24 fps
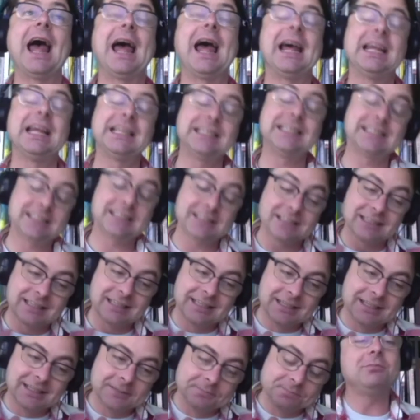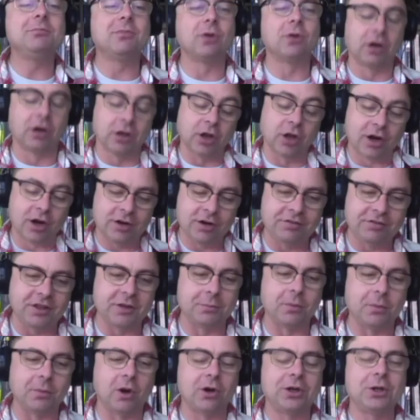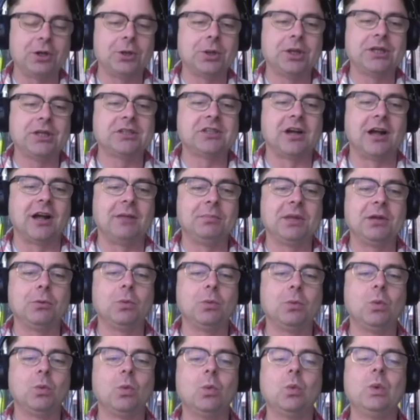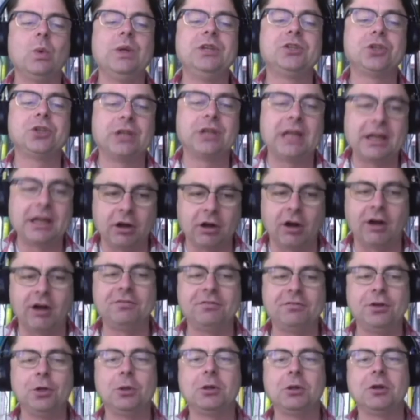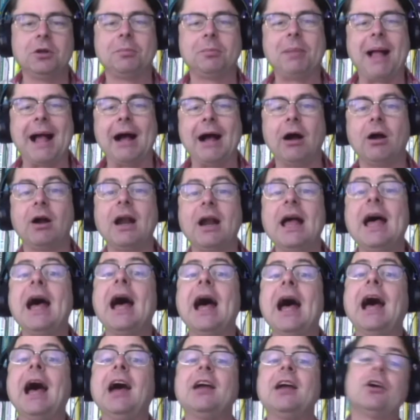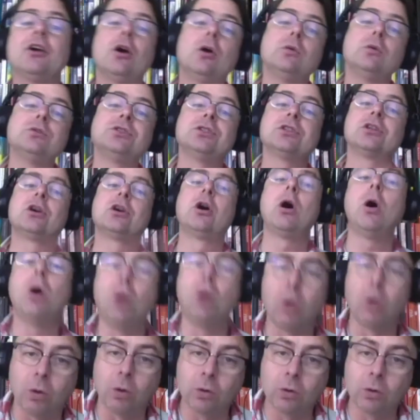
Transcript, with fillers: and or a lot of them argued at the time that we should get off nuclear power and go to coal,